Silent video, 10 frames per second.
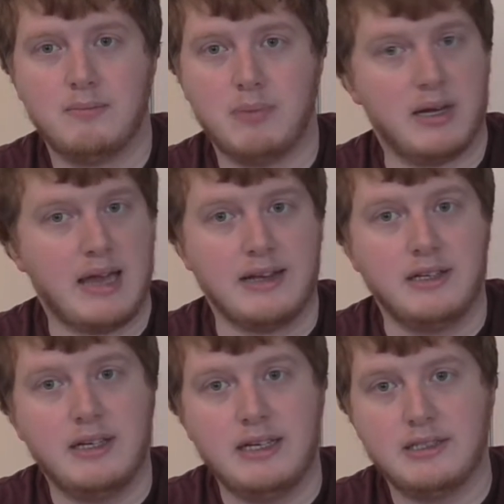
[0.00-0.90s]
But again,
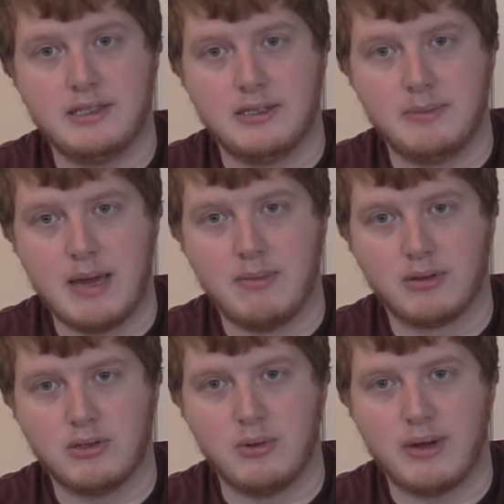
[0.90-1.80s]
you need to be
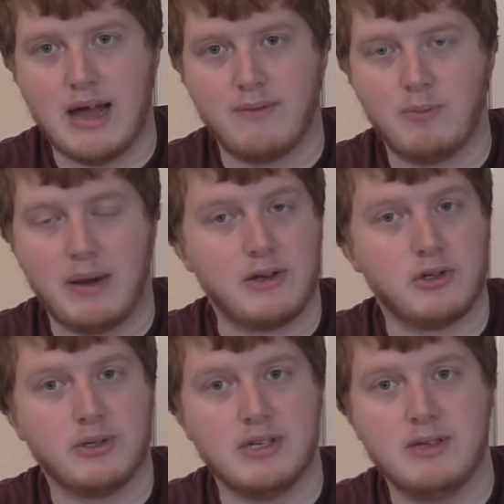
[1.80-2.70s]
able to account for player
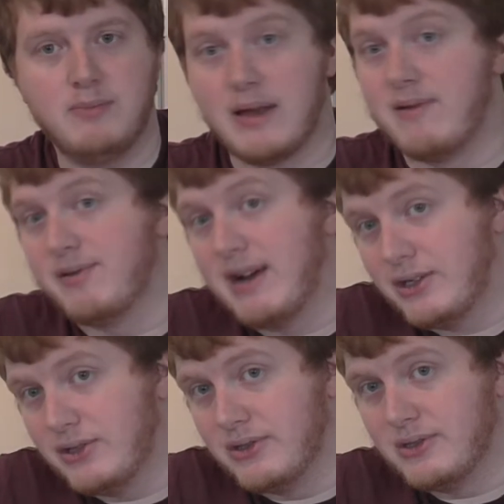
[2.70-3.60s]
choices, player
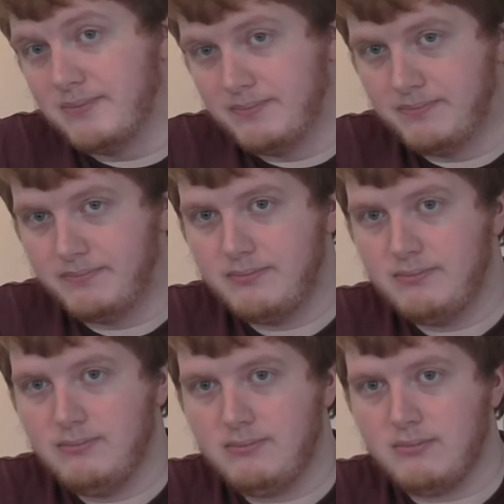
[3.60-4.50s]
interactions,
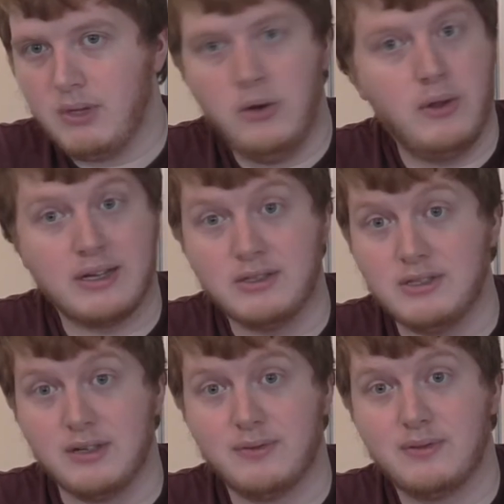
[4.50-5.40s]
all that good
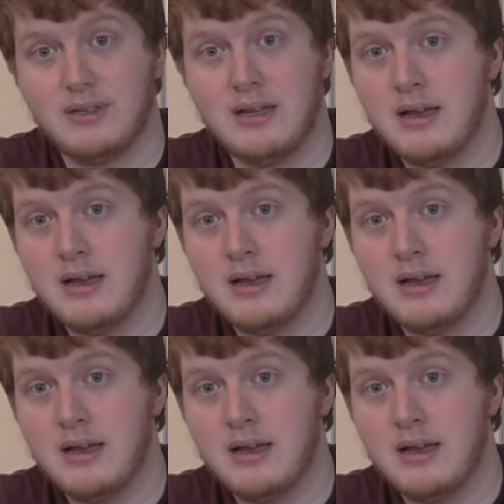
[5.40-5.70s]
stuff.